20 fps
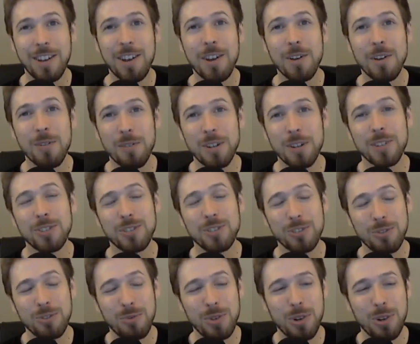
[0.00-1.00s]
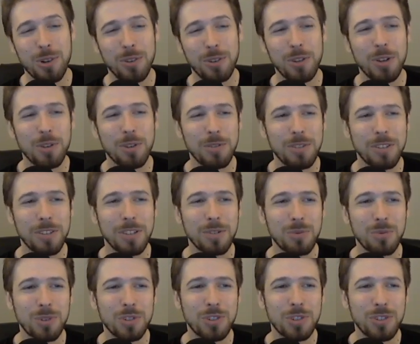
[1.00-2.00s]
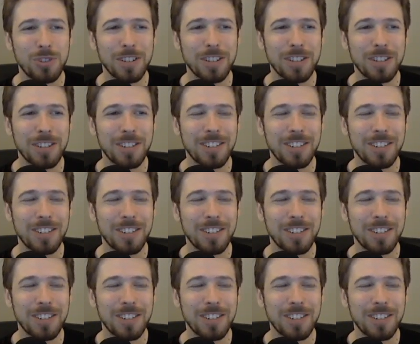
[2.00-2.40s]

which we all know that once you get